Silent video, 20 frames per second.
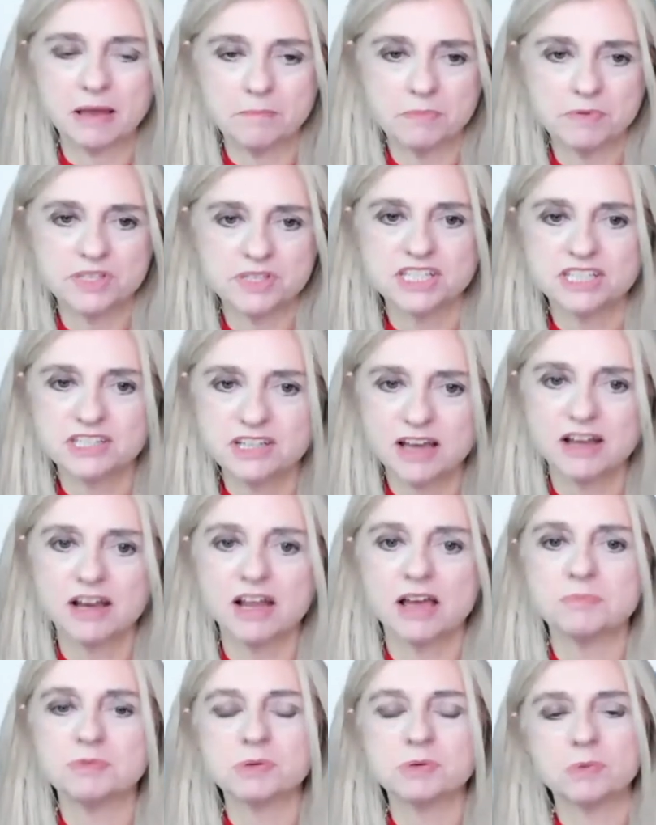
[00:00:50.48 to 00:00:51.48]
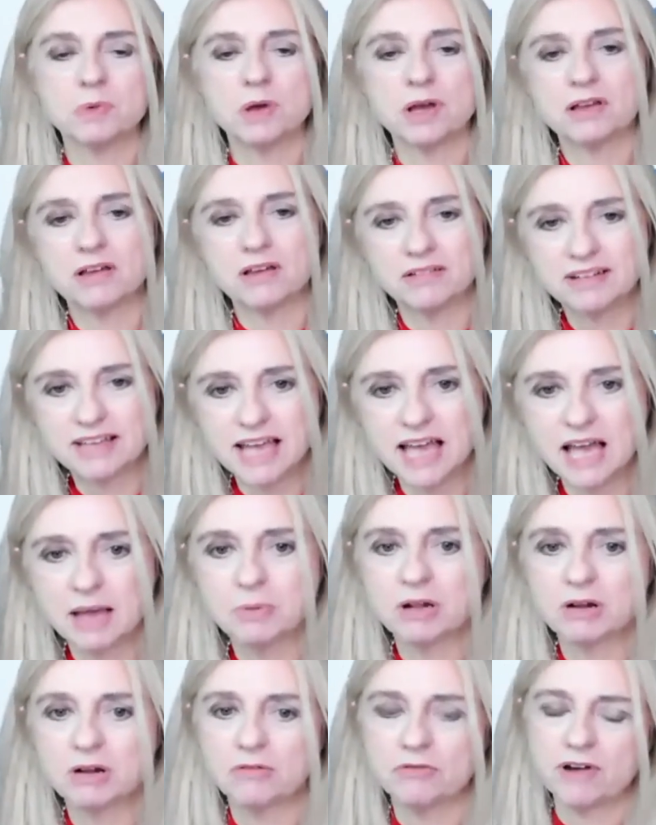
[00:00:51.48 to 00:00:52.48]
startups, we work on
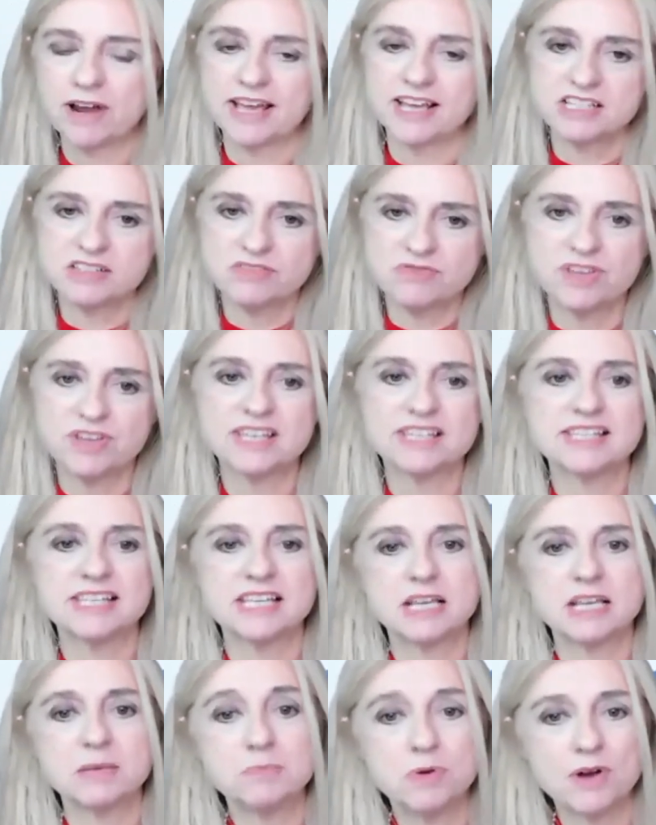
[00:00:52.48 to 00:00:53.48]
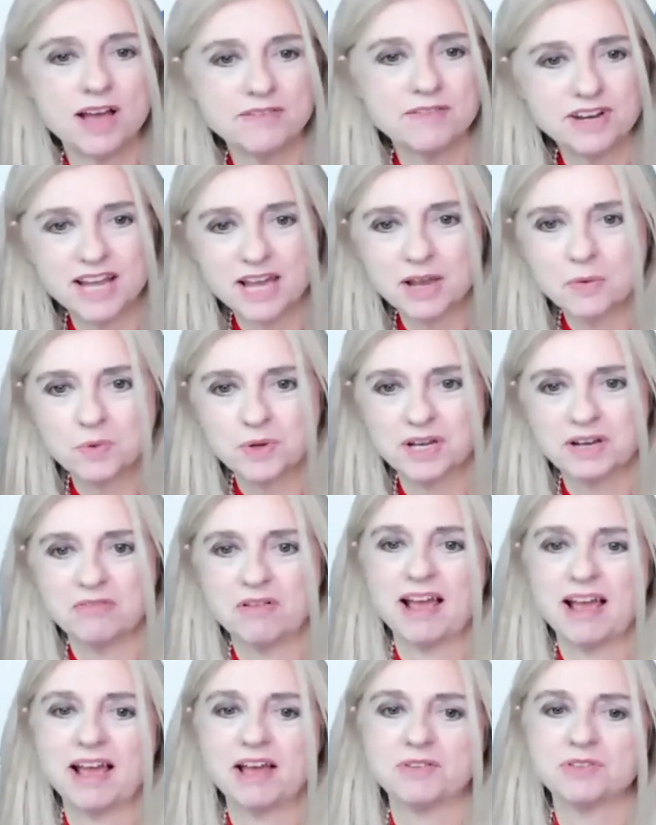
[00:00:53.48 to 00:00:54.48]
capital raise, VC, private equity
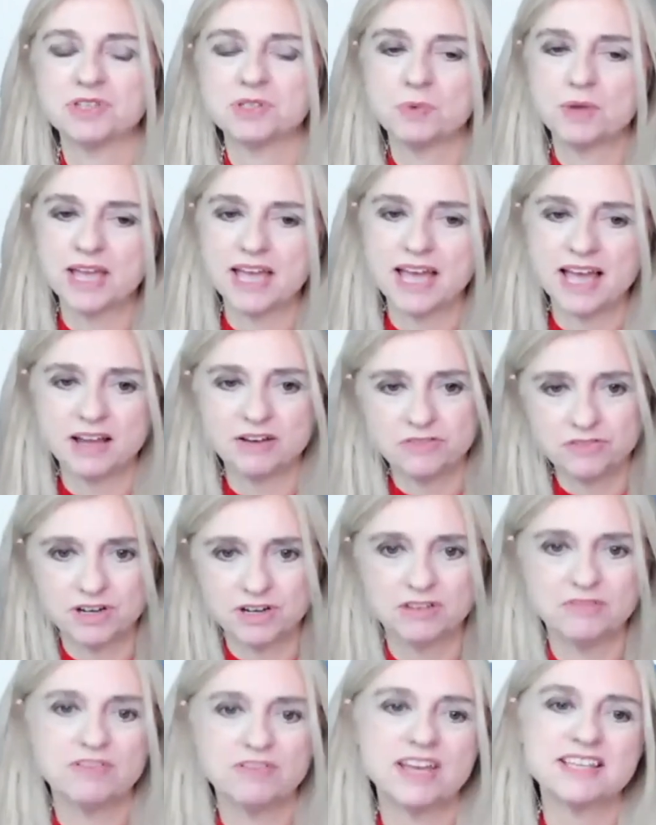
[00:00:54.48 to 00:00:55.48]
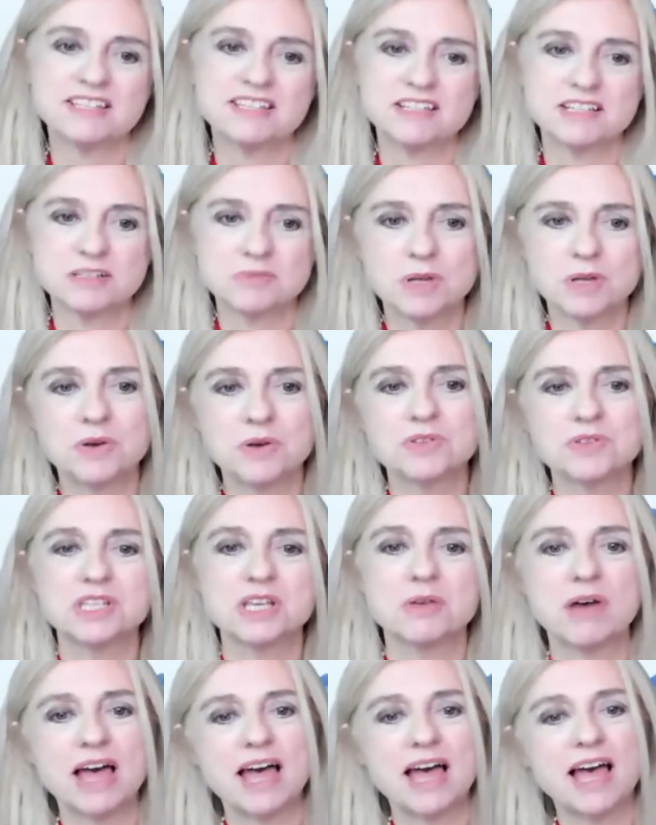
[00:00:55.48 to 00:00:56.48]
rounds. We act for investors, we
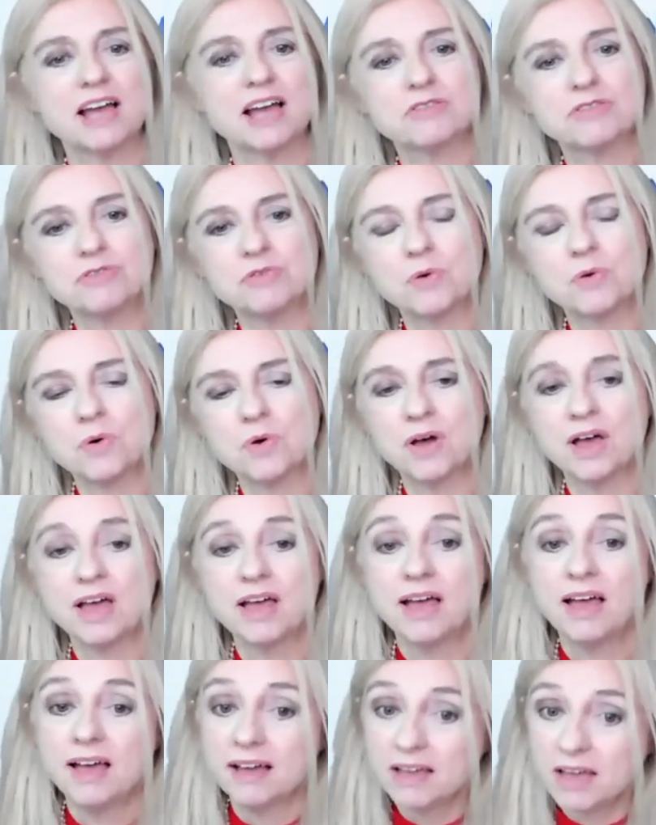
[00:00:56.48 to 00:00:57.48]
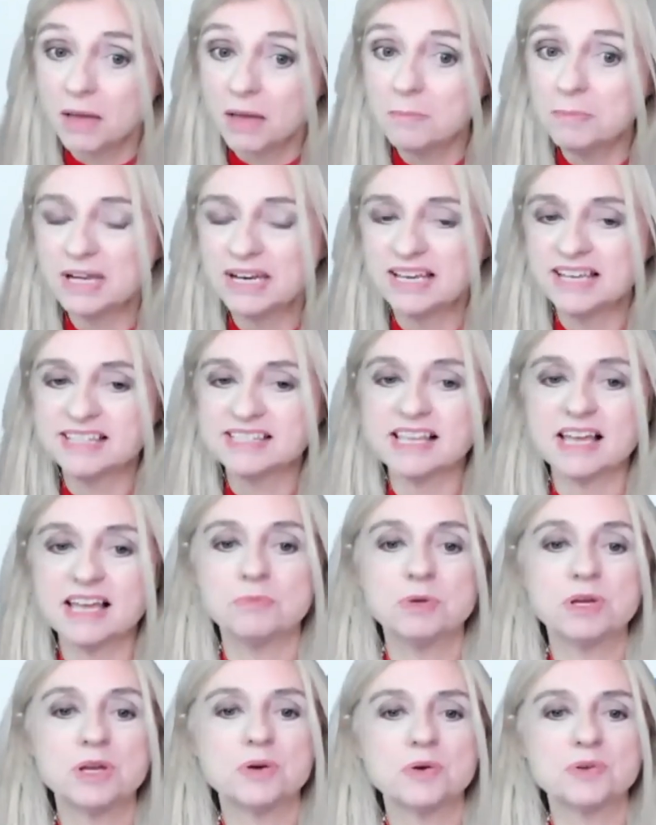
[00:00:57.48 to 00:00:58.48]
also act for companies
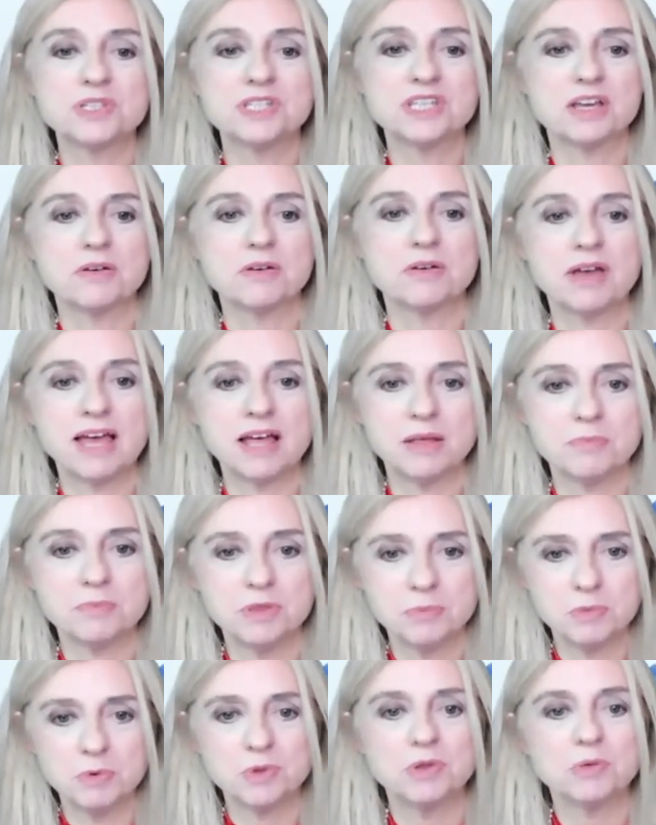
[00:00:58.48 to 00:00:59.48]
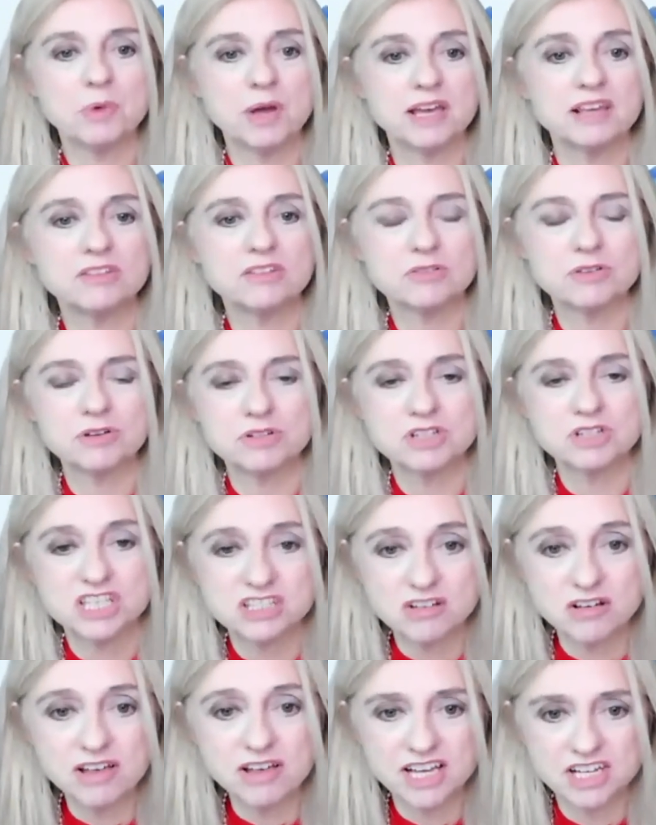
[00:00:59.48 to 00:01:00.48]
and we also help them all the way through to
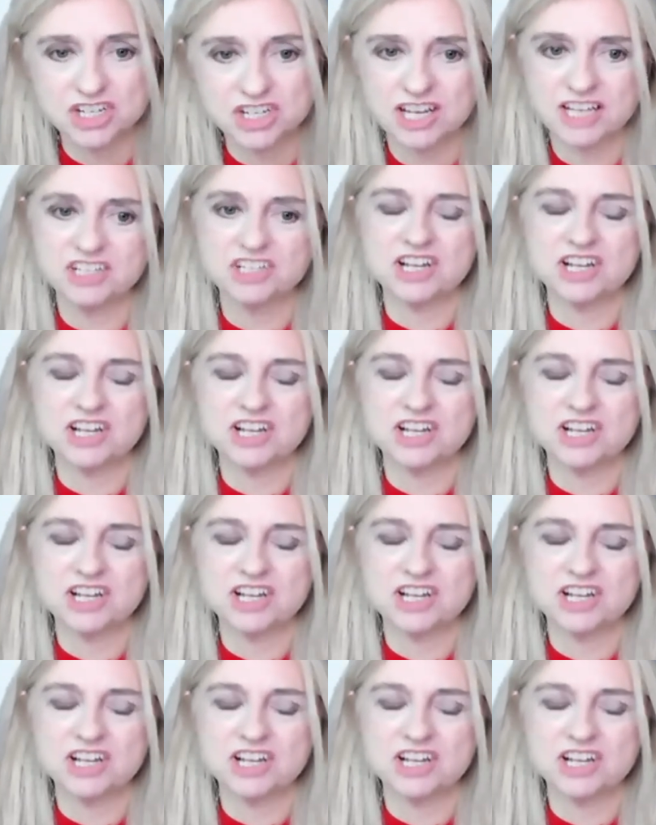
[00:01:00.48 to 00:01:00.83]
stock exchange